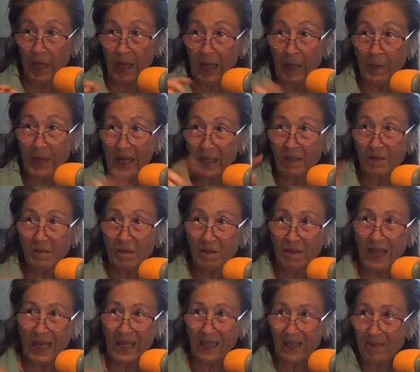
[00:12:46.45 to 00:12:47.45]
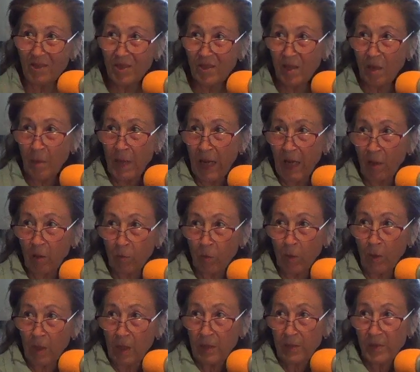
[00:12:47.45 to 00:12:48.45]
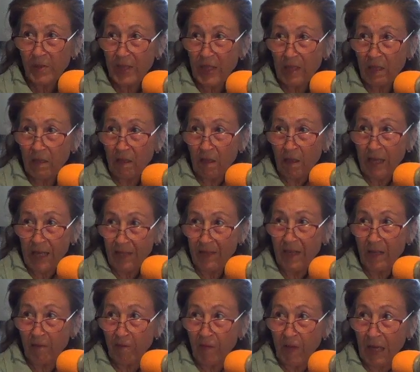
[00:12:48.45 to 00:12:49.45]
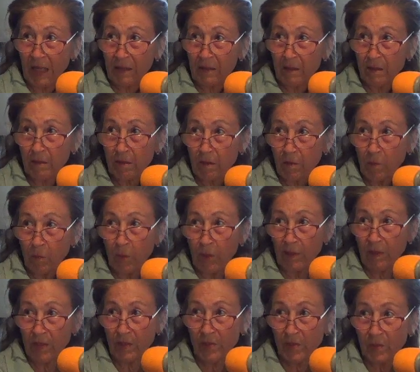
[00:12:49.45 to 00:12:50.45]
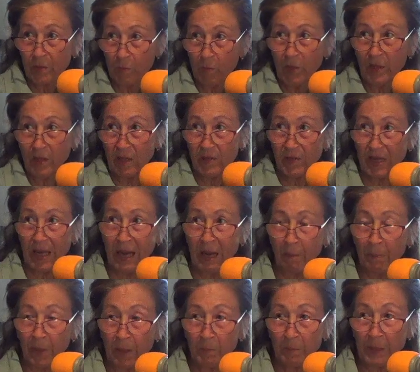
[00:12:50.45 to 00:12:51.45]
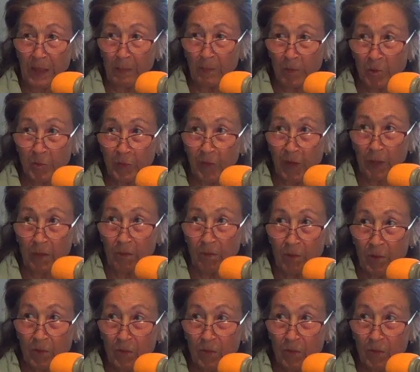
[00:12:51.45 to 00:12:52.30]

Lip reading: and they can somehow see the effect with this app on people's phones.